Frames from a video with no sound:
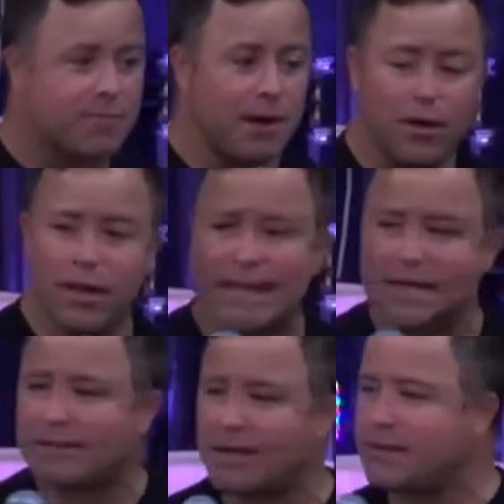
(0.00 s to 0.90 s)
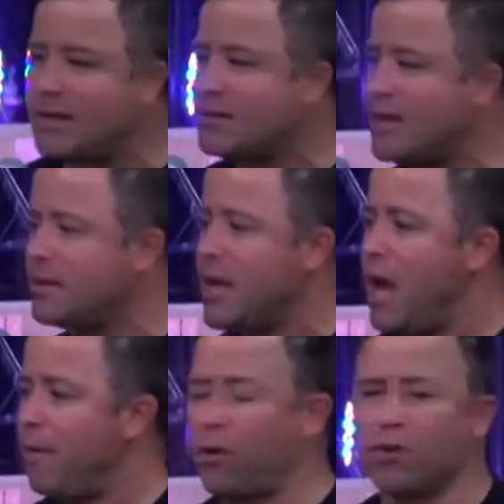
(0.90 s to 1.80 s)
my own this,
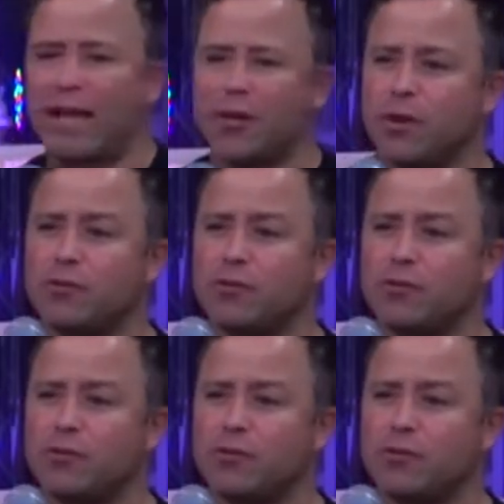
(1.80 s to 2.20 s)
because that's what